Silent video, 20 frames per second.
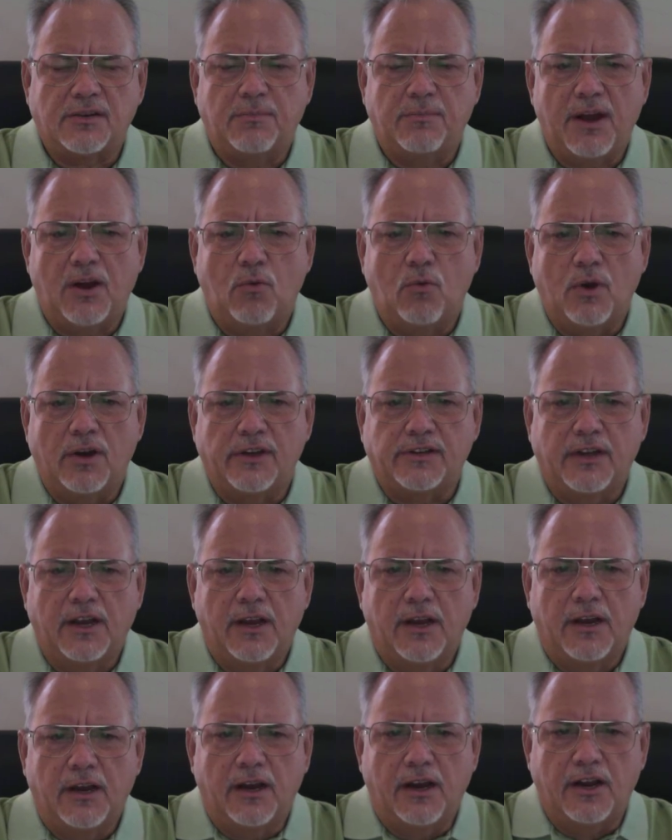about what
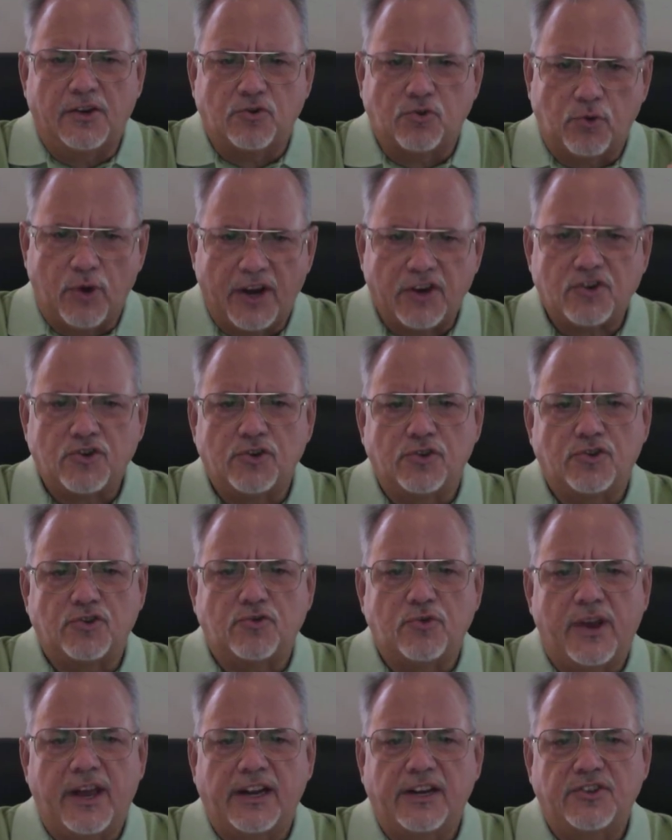directional
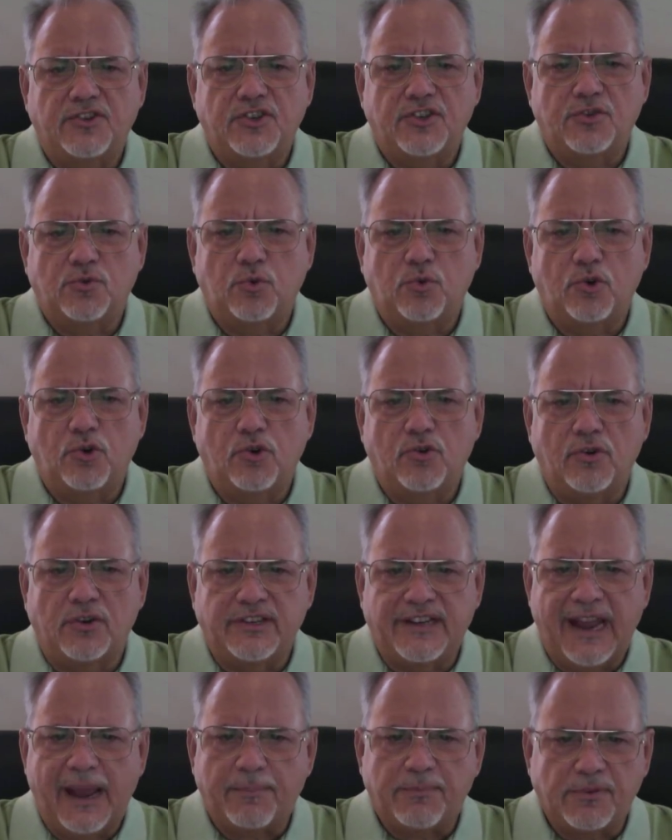strategies were,
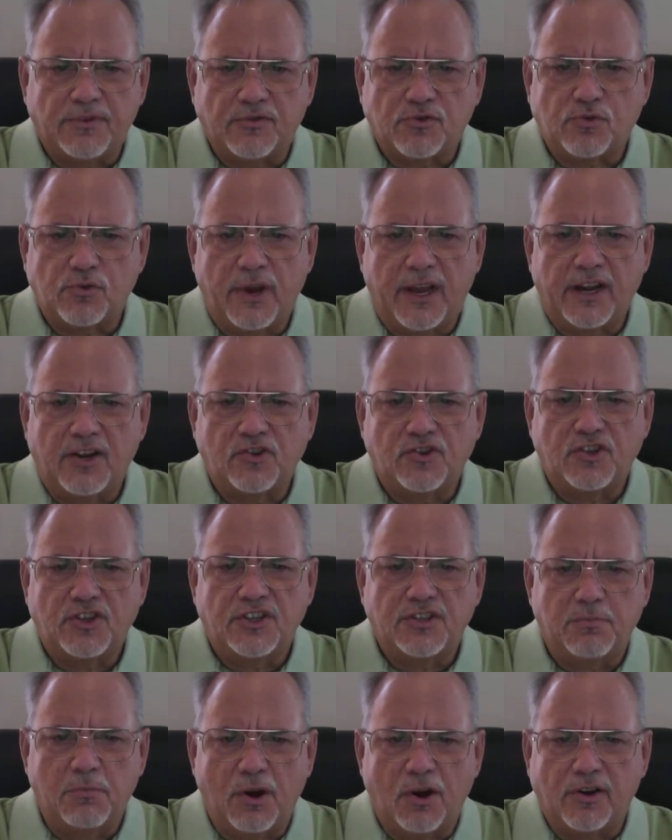adaptive
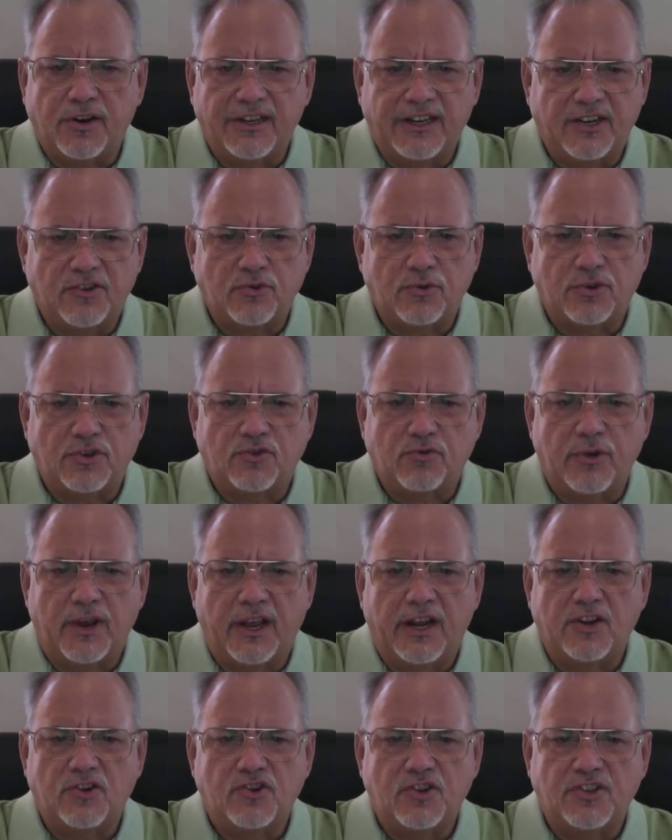strategies, market entry
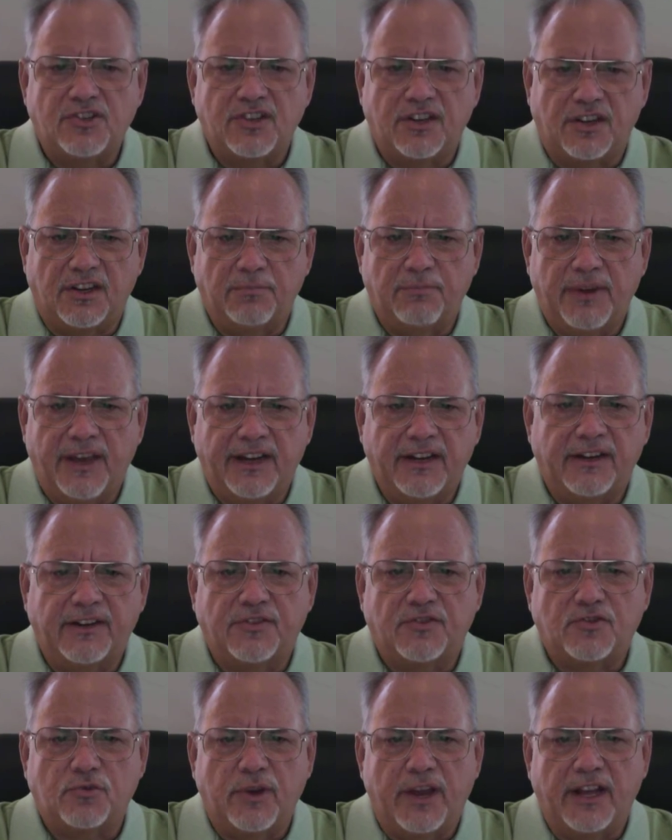strategies, and competitive
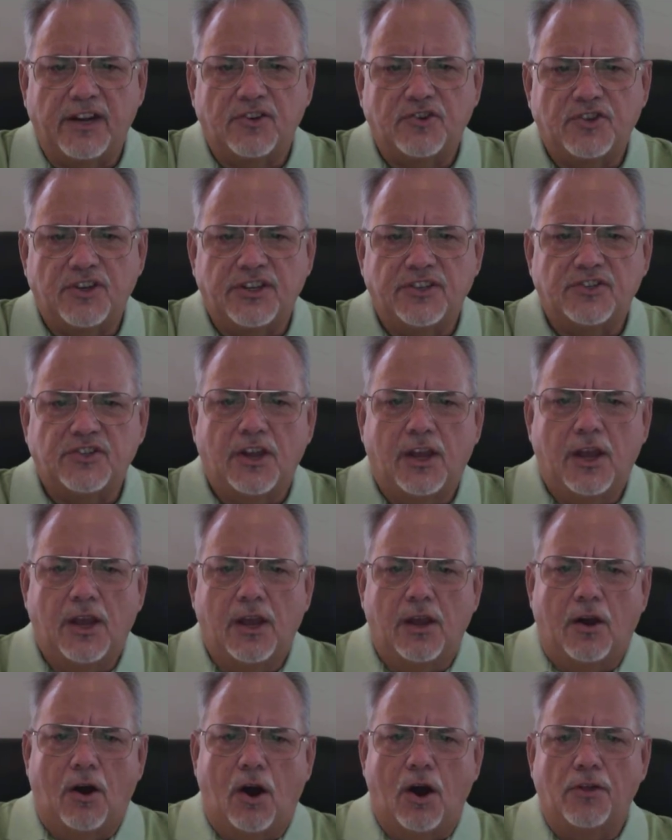strategies,
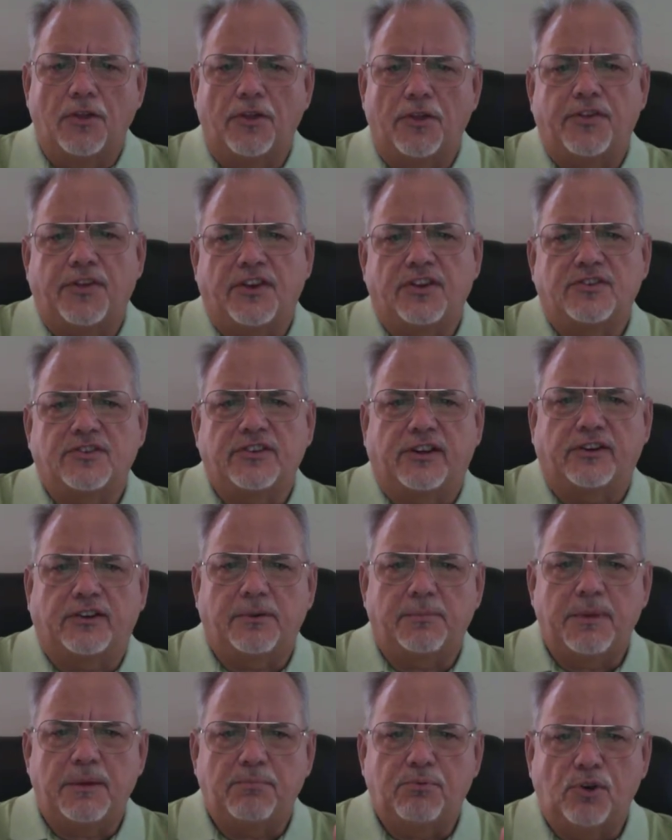all the things that are
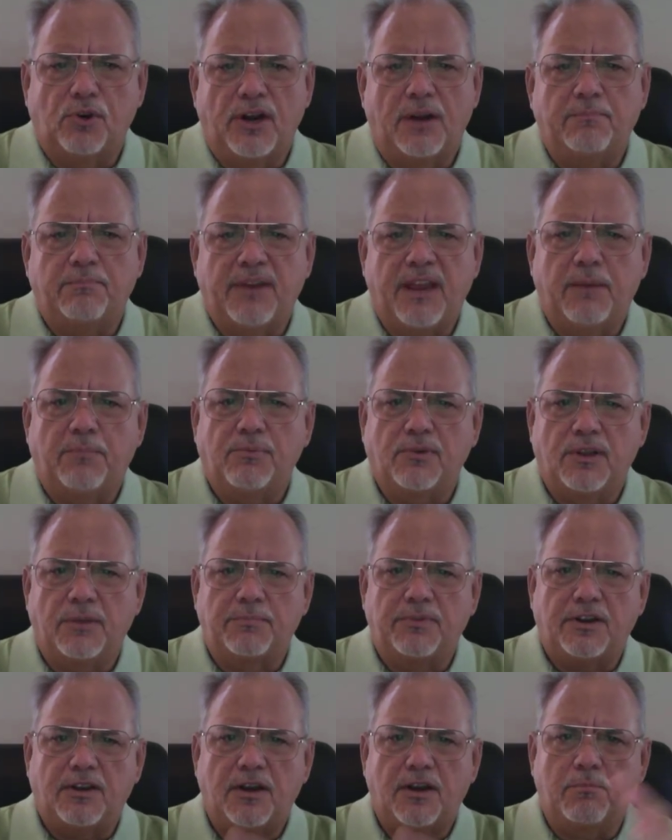going to be put on paper that
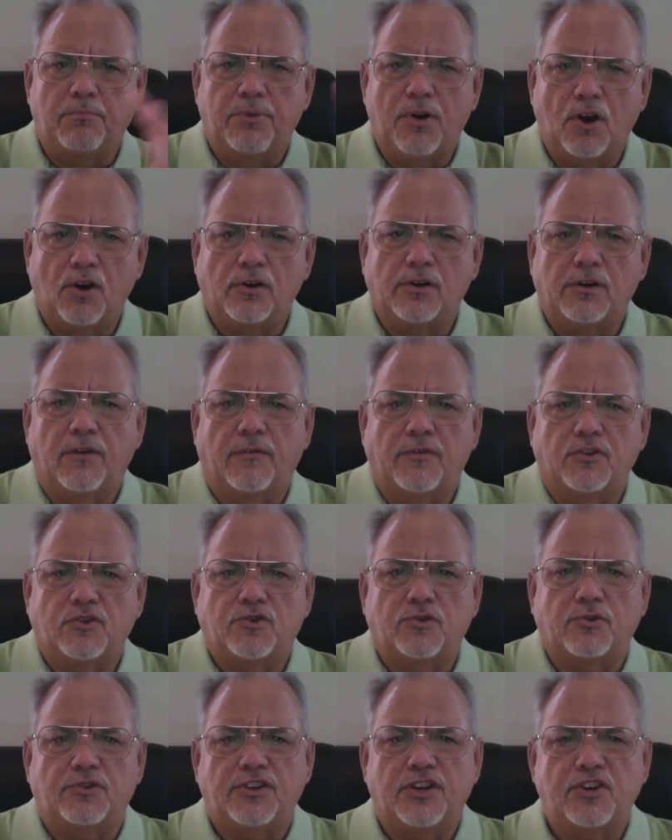become part of our
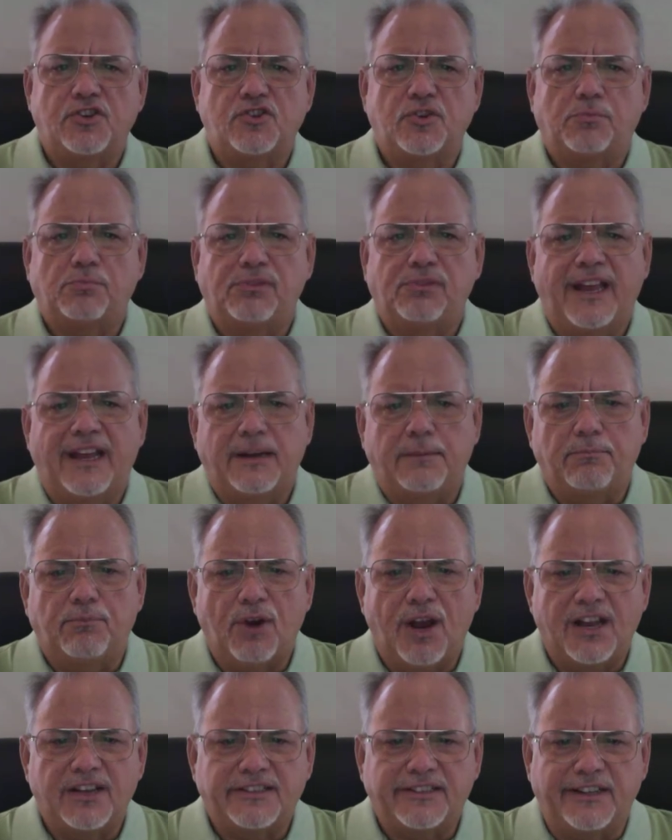strategic planning
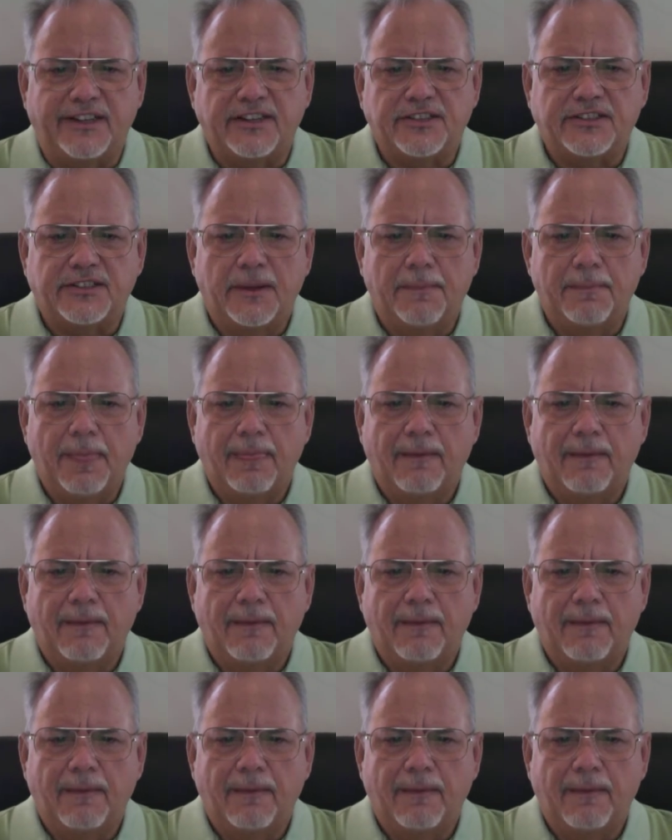process.